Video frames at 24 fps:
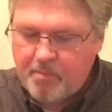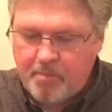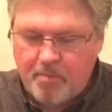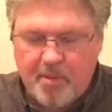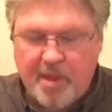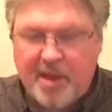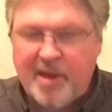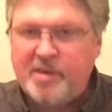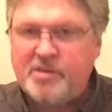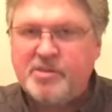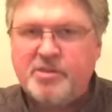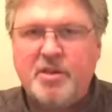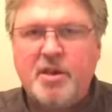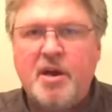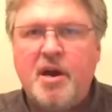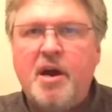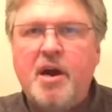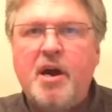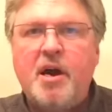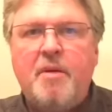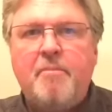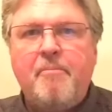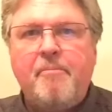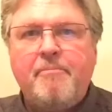That is
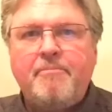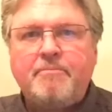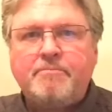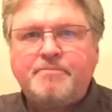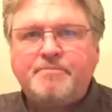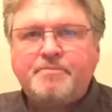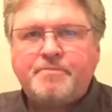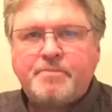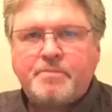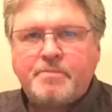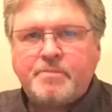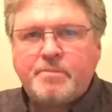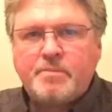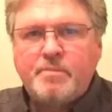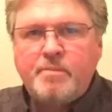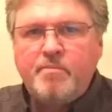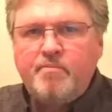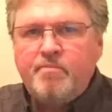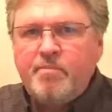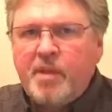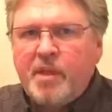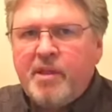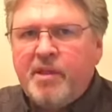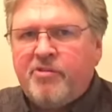not,
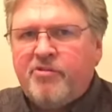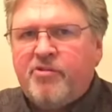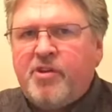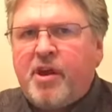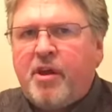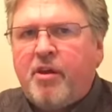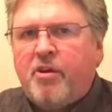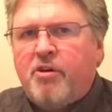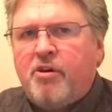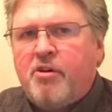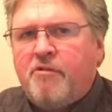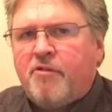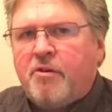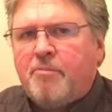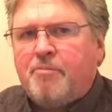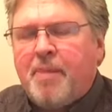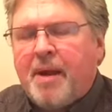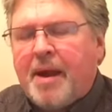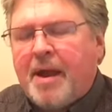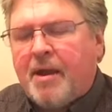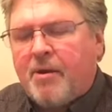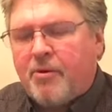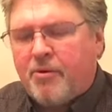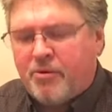it's not an
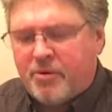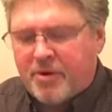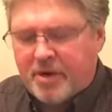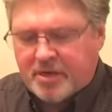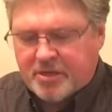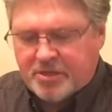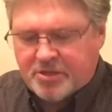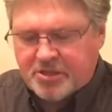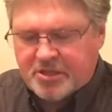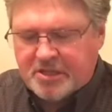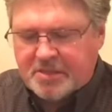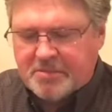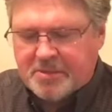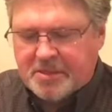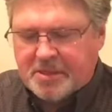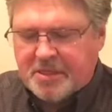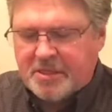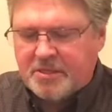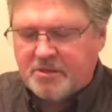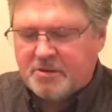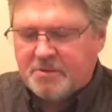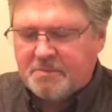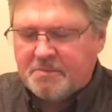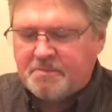overpowering cinnamon
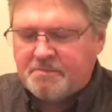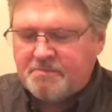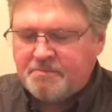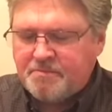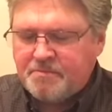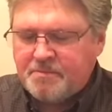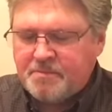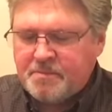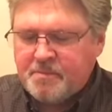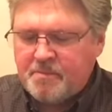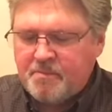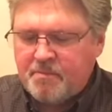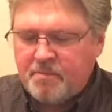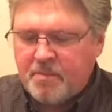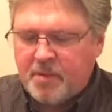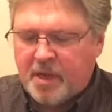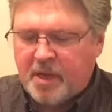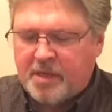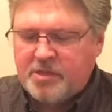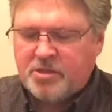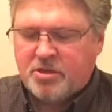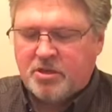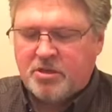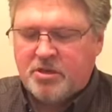either.
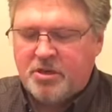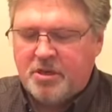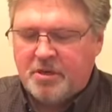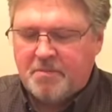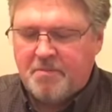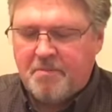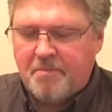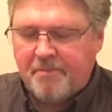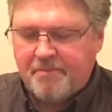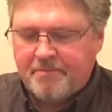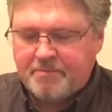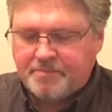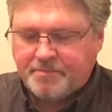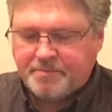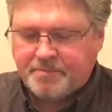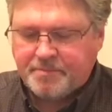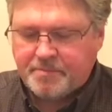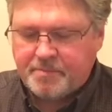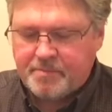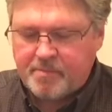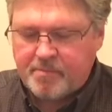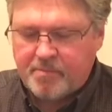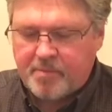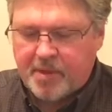That's good.
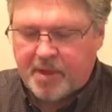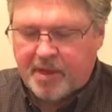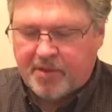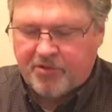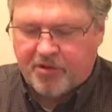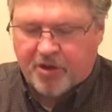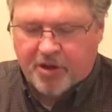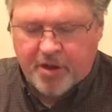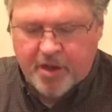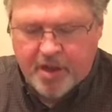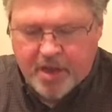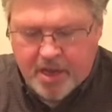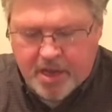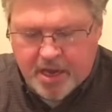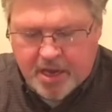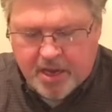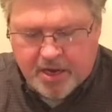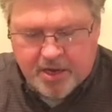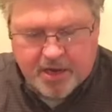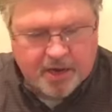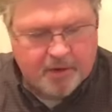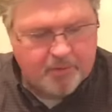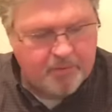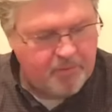That's good.
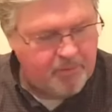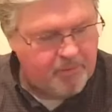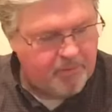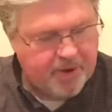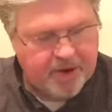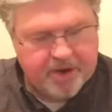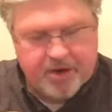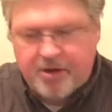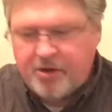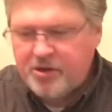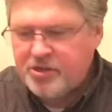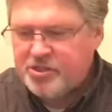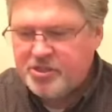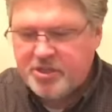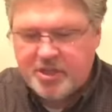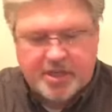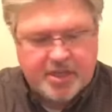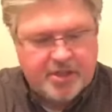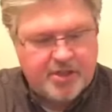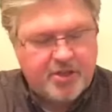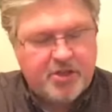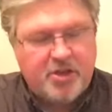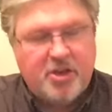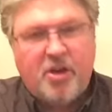Now, what I noticed
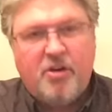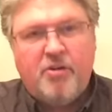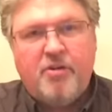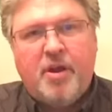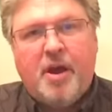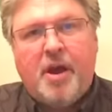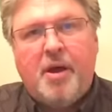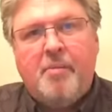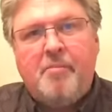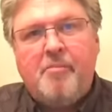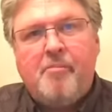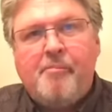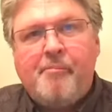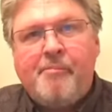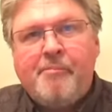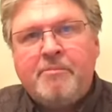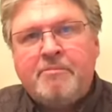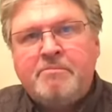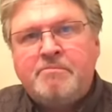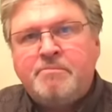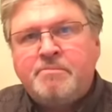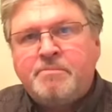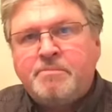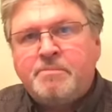in the donut,
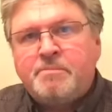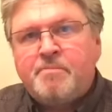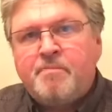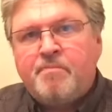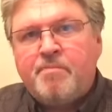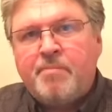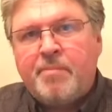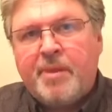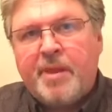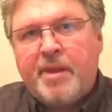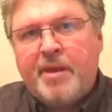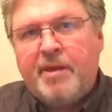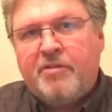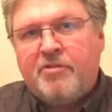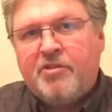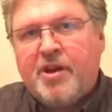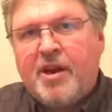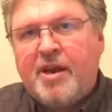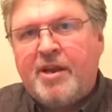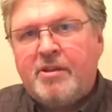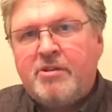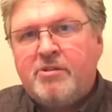it's got a